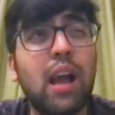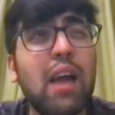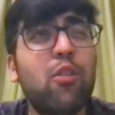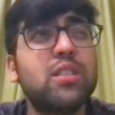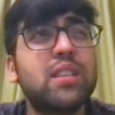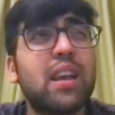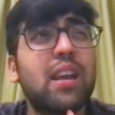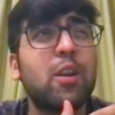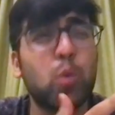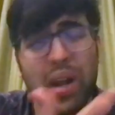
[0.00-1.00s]
I would
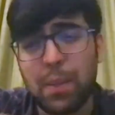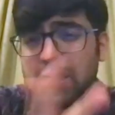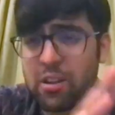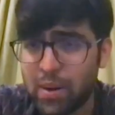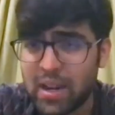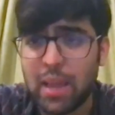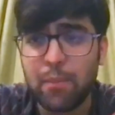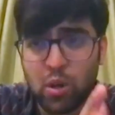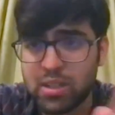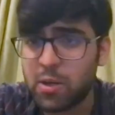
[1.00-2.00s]
say 20% of my time
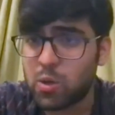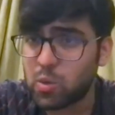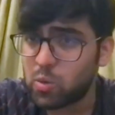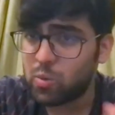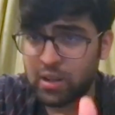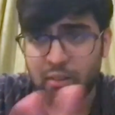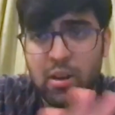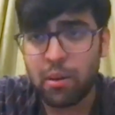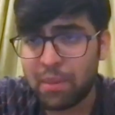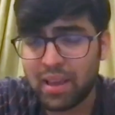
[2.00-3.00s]
goes into
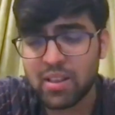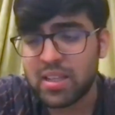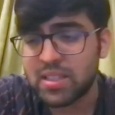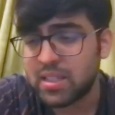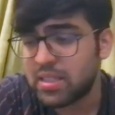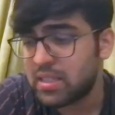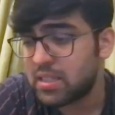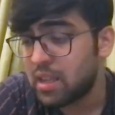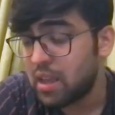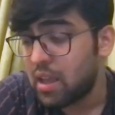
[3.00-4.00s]
making thesis.